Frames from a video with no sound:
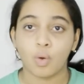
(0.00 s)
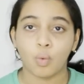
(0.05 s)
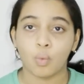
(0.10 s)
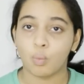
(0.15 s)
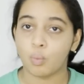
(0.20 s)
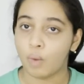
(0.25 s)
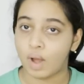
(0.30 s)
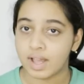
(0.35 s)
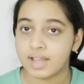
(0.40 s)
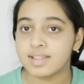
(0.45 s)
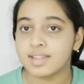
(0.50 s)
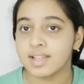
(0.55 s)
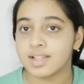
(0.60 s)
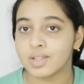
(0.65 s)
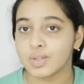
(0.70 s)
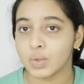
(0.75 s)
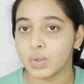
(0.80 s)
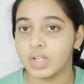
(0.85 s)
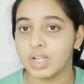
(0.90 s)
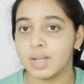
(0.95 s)
Why is
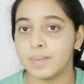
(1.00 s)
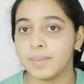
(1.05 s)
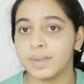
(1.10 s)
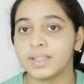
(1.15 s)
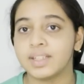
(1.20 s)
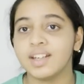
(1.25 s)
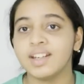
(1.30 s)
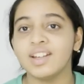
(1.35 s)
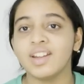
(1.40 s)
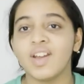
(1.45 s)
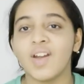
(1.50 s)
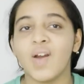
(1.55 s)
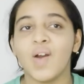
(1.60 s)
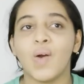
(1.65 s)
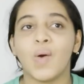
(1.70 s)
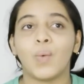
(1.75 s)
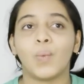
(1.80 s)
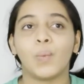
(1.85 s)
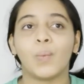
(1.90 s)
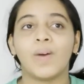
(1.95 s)
it so limited?
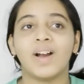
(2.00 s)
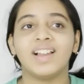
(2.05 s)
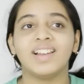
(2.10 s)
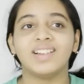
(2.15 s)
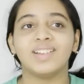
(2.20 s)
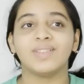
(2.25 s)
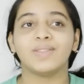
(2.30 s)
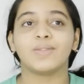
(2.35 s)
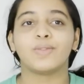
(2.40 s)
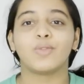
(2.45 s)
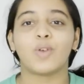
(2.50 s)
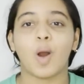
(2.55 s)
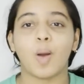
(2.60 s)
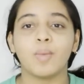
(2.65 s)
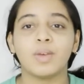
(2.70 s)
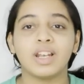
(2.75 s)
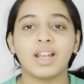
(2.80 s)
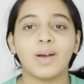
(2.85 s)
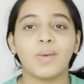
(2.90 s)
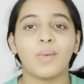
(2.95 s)
Well,
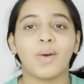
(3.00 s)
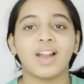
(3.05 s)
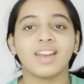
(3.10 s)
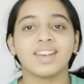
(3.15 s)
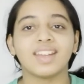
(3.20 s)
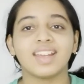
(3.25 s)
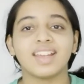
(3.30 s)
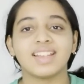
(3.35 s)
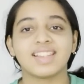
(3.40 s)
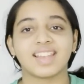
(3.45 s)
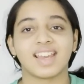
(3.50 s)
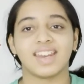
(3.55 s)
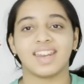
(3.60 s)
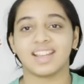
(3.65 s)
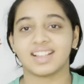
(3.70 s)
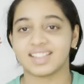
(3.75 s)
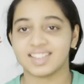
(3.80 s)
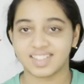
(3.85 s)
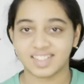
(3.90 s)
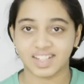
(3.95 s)
Formula 1 is
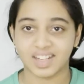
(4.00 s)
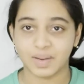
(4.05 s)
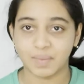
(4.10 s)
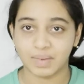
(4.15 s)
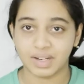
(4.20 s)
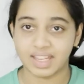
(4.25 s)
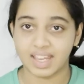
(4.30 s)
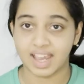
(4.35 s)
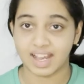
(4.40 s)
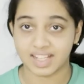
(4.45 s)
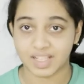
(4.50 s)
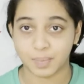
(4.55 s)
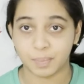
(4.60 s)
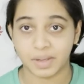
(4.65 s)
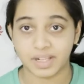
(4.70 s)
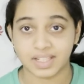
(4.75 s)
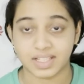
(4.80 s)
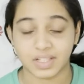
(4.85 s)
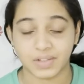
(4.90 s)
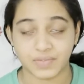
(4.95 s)
an extremely
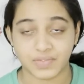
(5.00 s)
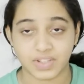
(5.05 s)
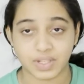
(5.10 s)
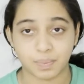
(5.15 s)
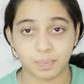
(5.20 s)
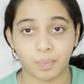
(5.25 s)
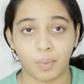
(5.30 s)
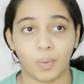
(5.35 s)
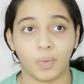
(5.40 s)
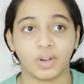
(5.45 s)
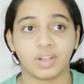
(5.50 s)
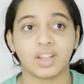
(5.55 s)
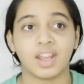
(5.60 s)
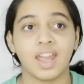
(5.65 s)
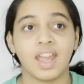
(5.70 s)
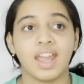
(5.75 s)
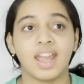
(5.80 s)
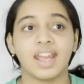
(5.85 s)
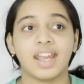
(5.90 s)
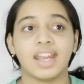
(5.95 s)
expensive sport.
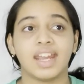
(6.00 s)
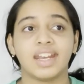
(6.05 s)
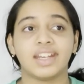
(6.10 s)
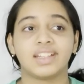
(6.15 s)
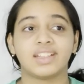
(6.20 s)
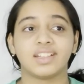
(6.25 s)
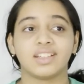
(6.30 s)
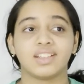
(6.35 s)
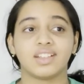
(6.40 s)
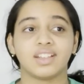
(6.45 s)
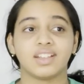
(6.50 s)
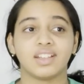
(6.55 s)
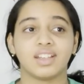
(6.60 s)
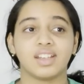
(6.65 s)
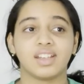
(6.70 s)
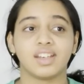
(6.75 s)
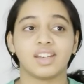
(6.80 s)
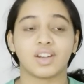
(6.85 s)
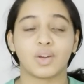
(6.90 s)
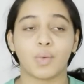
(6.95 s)
It
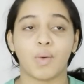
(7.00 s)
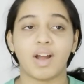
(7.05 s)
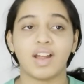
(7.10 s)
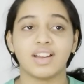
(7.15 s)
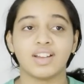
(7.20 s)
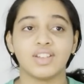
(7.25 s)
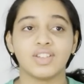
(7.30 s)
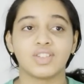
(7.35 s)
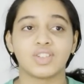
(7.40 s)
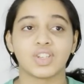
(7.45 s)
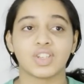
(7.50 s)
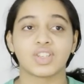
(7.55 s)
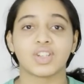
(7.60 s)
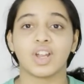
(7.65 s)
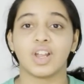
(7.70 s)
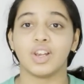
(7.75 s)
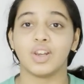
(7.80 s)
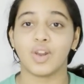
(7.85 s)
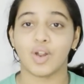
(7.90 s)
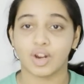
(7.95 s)
requires
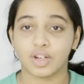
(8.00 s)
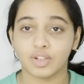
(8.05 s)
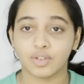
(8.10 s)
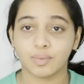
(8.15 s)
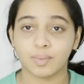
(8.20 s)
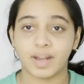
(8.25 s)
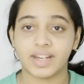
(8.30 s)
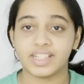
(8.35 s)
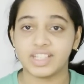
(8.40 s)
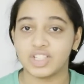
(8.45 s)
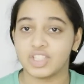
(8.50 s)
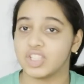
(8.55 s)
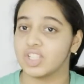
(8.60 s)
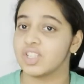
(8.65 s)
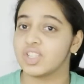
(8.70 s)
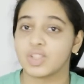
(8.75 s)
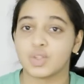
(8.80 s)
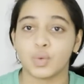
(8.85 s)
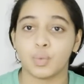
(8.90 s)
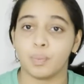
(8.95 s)
just a lot of money
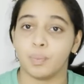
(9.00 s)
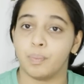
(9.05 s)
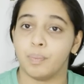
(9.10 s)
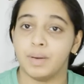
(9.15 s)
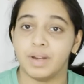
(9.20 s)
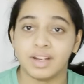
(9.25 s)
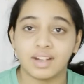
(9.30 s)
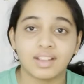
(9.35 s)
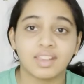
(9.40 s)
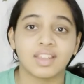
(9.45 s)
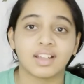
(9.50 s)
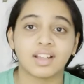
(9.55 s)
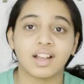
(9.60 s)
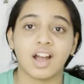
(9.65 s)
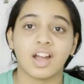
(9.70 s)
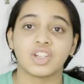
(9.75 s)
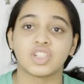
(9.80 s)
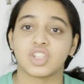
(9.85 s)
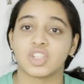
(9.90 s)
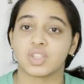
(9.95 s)
just to build the
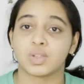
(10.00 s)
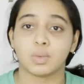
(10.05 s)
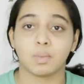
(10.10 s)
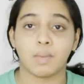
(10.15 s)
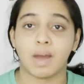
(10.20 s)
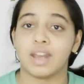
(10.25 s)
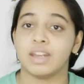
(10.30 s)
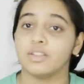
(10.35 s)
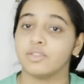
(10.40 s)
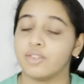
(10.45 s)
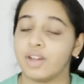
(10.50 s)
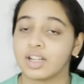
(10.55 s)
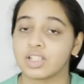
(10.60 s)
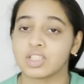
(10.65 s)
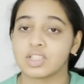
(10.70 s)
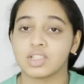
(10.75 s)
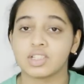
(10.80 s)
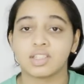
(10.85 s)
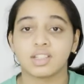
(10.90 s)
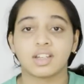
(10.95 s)
car, just to
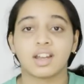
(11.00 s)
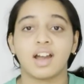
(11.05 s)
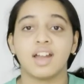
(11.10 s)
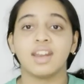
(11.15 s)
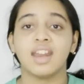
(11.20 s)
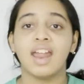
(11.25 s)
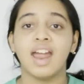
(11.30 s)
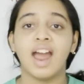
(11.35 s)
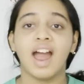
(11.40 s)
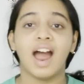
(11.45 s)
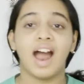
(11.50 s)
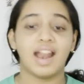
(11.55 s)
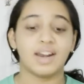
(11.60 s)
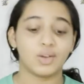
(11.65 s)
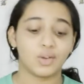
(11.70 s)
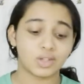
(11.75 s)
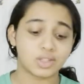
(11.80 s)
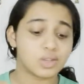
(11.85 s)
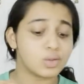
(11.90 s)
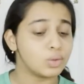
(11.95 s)
manufacture the car,
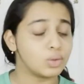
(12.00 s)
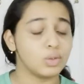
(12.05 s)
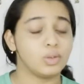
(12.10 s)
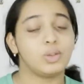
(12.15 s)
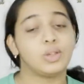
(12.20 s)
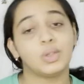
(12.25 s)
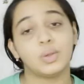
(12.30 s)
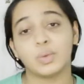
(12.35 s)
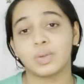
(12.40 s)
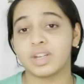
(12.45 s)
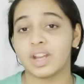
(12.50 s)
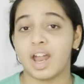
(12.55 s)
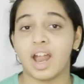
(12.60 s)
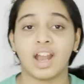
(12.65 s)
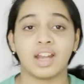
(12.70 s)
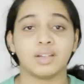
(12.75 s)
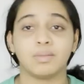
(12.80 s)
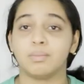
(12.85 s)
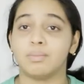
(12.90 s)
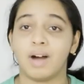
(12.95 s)
and also to tune
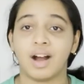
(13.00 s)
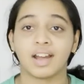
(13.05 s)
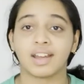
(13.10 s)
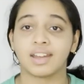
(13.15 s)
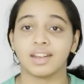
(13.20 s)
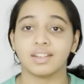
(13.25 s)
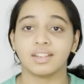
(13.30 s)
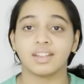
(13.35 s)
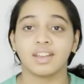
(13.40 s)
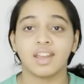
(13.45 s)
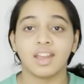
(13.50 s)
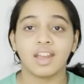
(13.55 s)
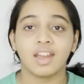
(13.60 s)
and market